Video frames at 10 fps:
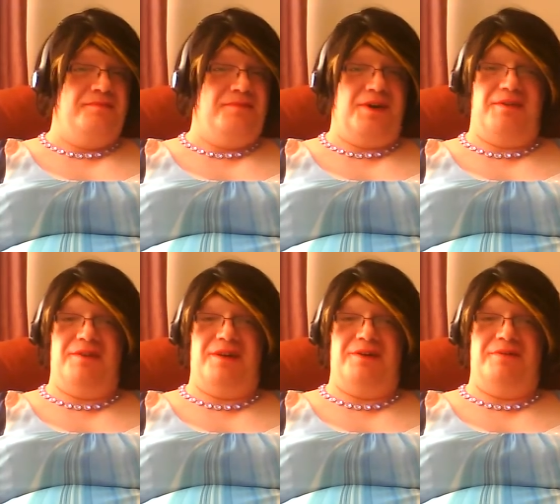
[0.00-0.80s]
wherever
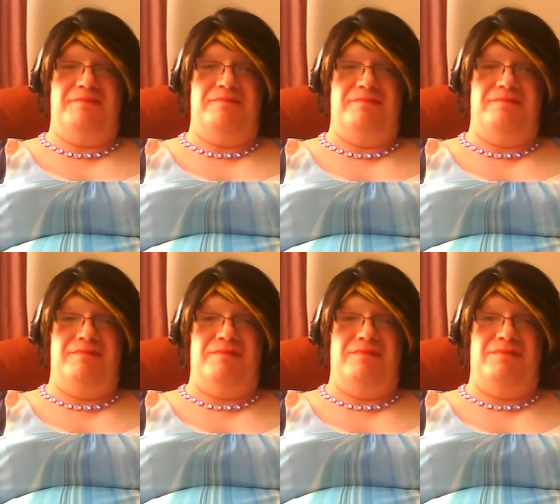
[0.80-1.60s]
they're
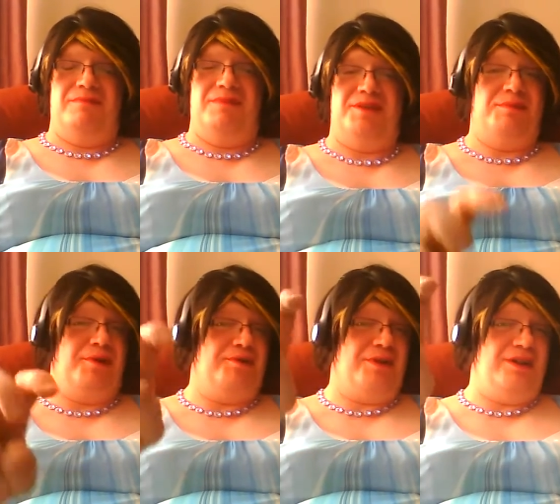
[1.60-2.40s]

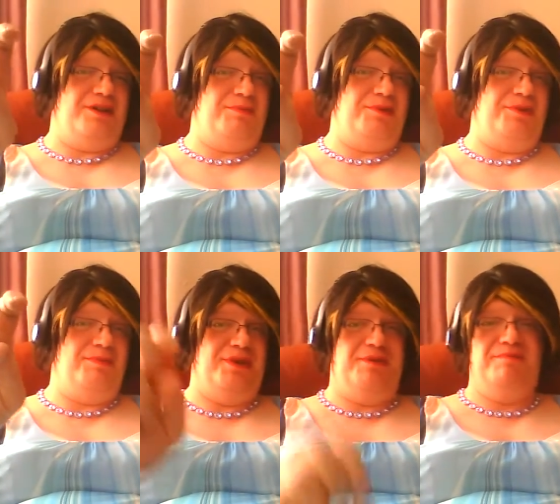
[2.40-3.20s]
supposedly supposed to
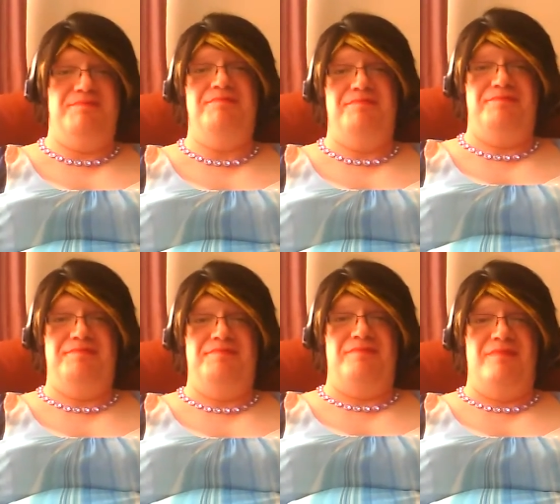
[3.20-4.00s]
be.
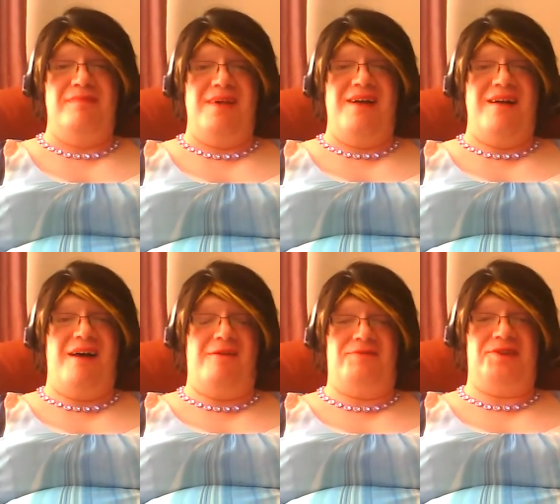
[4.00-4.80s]

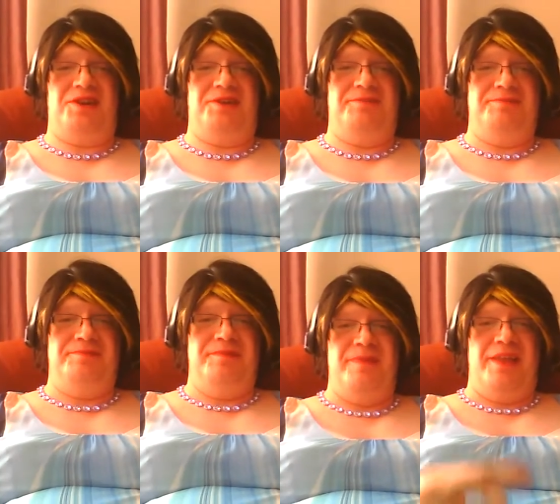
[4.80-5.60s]
Obviously,
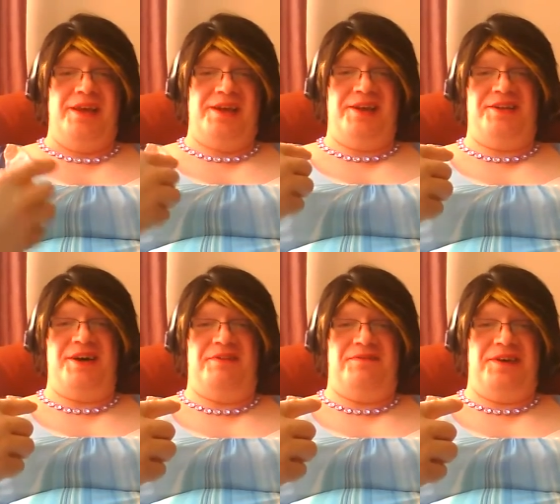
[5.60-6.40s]
in this
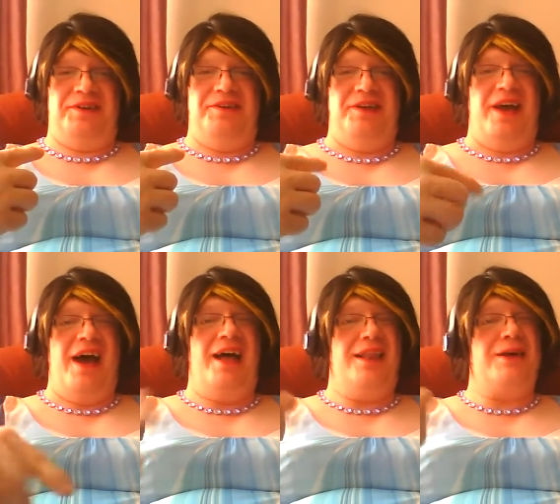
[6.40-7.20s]
outfit,
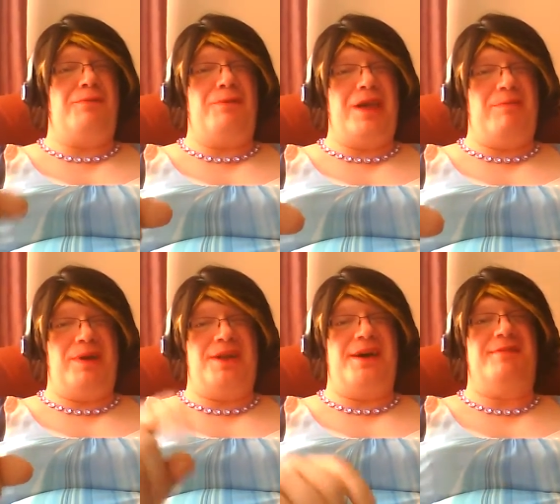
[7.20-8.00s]
I look a wee
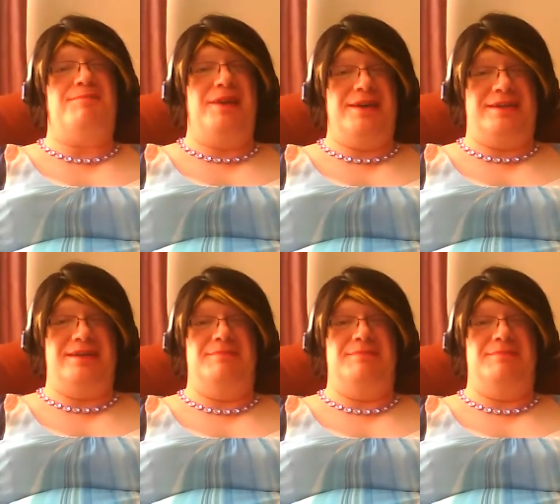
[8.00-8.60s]
bit out of place in the